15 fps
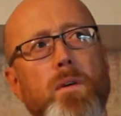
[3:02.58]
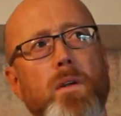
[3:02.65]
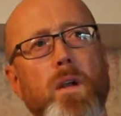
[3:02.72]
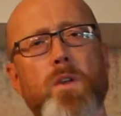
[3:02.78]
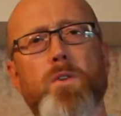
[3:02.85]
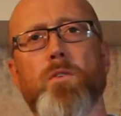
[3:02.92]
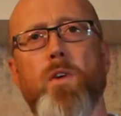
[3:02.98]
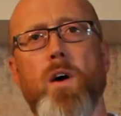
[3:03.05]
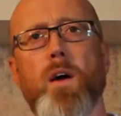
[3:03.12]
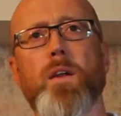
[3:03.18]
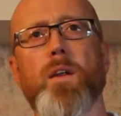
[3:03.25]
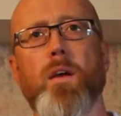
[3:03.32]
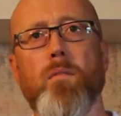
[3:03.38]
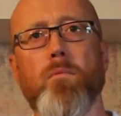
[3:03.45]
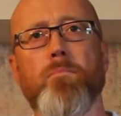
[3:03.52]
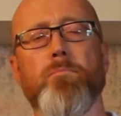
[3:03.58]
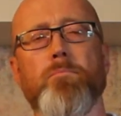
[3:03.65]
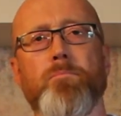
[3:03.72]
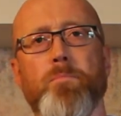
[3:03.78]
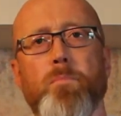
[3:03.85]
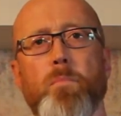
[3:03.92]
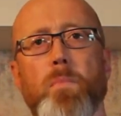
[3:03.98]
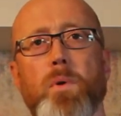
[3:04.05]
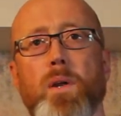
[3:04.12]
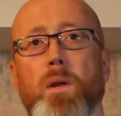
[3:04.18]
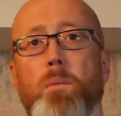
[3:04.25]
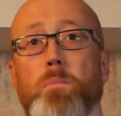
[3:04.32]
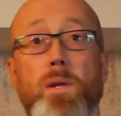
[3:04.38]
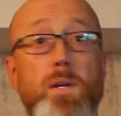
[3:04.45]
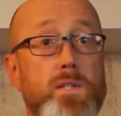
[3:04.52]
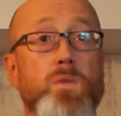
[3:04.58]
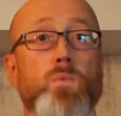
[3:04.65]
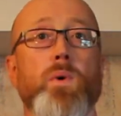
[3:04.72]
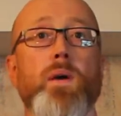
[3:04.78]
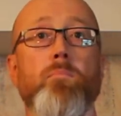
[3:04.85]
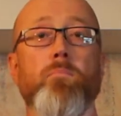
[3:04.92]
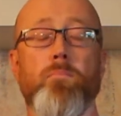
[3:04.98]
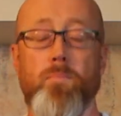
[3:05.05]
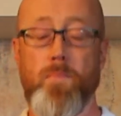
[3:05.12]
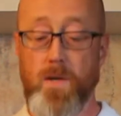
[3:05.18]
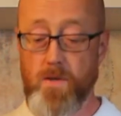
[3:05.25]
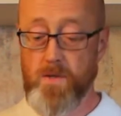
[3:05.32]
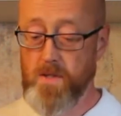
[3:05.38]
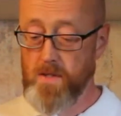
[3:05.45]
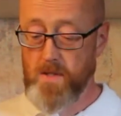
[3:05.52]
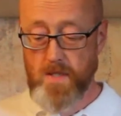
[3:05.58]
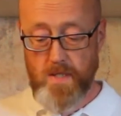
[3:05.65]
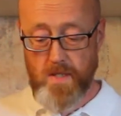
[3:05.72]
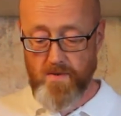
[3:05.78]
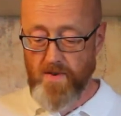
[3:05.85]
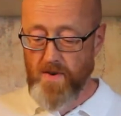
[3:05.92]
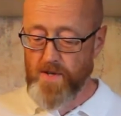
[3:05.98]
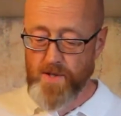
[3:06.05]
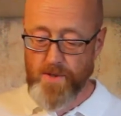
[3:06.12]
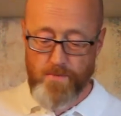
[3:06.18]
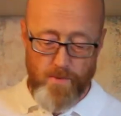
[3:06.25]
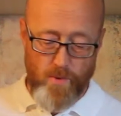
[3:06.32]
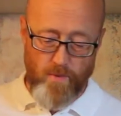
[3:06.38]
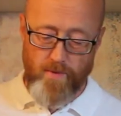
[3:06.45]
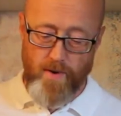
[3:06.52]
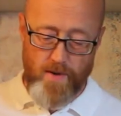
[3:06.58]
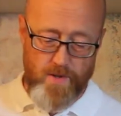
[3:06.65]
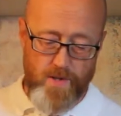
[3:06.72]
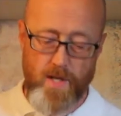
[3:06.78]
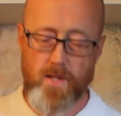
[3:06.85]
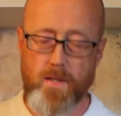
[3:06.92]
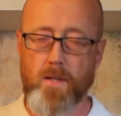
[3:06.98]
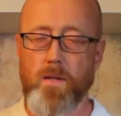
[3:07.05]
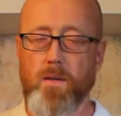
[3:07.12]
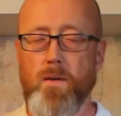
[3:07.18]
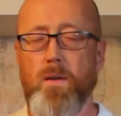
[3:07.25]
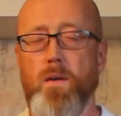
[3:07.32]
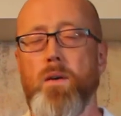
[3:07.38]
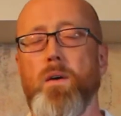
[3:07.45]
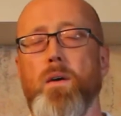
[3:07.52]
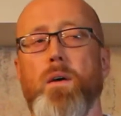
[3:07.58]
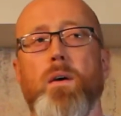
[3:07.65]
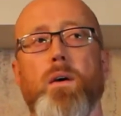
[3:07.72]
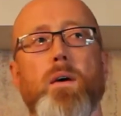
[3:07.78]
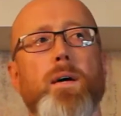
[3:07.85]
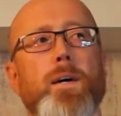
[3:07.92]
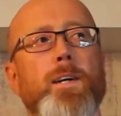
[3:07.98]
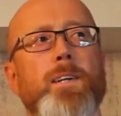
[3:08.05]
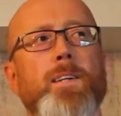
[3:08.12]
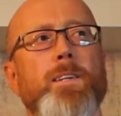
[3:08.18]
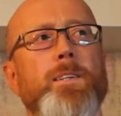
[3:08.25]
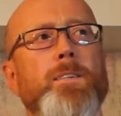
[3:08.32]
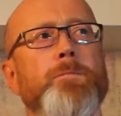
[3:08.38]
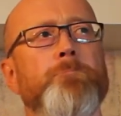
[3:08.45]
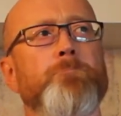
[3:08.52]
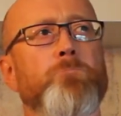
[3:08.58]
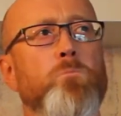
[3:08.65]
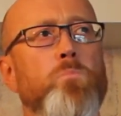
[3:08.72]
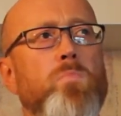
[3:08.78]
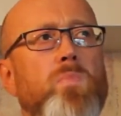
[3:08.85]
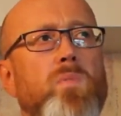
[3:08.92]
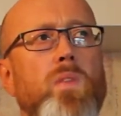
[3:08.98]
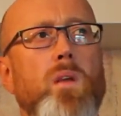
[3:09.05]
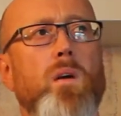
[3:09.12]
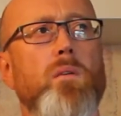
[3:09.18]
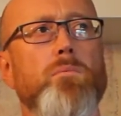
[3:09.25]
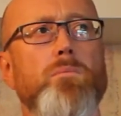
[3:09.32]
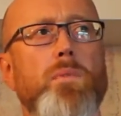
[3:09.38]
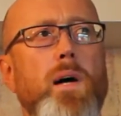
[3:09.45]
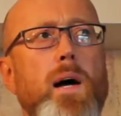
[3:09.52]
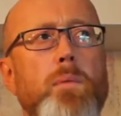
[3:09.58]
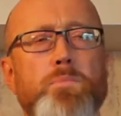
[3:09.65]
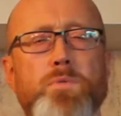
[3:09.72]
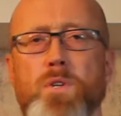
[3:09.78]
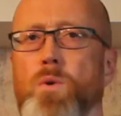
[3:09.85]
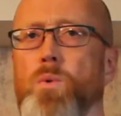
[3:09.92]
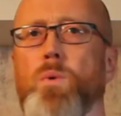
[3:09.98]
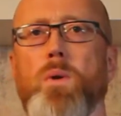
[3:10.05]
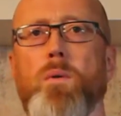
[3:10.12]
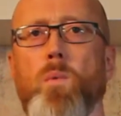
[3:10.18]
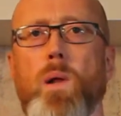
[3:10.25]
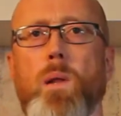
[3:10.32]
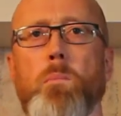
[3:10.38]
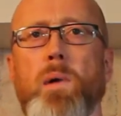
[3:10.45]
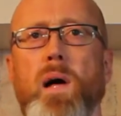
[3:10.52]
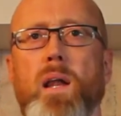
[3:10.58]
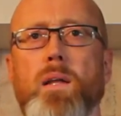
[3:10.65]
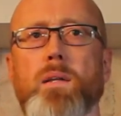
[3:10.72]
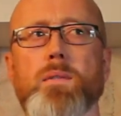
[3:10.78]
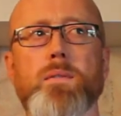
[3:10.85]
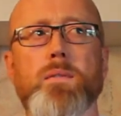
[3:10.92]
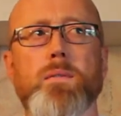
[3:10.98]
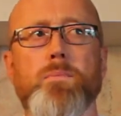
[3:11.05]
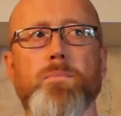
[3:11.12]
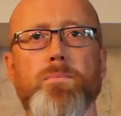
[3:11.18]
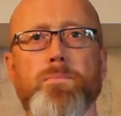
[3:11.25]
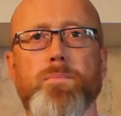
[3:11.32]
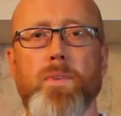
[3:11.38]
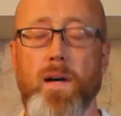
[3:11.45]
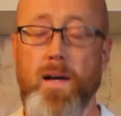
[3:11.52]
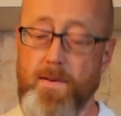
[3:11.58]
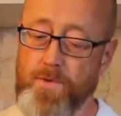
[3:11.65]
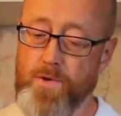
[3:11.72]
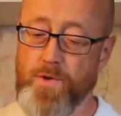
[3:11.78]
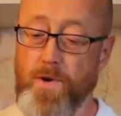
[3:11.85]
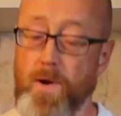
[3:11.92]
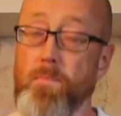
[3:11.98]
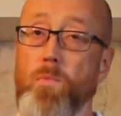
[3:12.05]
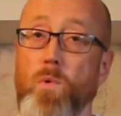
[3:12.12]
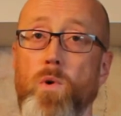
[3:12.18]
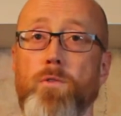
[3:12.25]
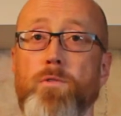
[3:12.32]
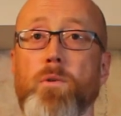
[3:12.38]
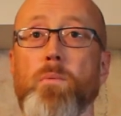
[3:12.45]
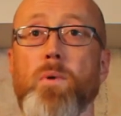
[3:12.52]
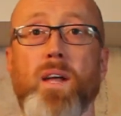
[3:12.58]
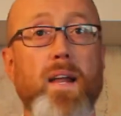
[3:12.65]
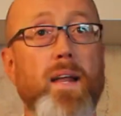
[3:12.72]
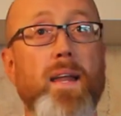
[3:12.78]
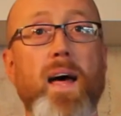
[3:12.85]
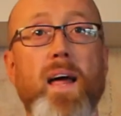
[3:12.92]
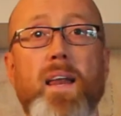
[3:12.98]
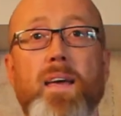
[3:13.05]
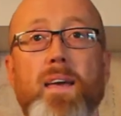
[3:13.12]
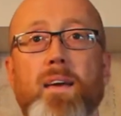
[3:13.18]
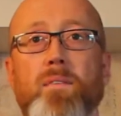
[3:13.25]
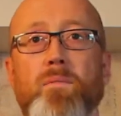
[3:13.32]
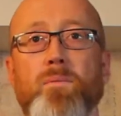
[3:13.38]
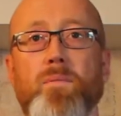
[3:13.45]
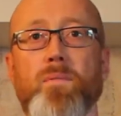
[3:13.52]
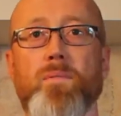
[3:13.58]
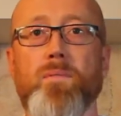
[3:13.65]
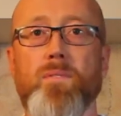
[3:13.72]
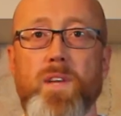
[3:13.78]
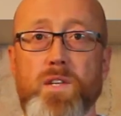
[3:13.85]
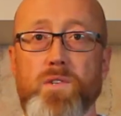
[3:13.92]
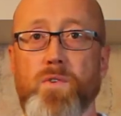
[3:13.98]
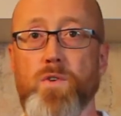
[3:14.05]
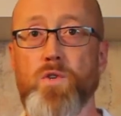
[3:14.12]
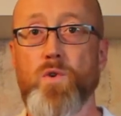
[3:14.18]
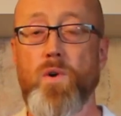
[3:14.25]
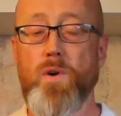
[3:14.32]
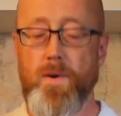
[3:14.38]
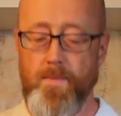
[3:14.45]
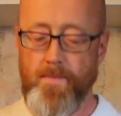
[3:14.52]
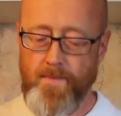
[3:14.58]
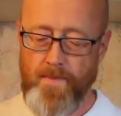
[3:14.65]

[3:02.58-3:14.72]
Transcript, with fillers: a lot of honey in a pleasant way because it's very smooth very gentle um, absolutely well balanced. I have to try more from Glenallachie, that's for sure.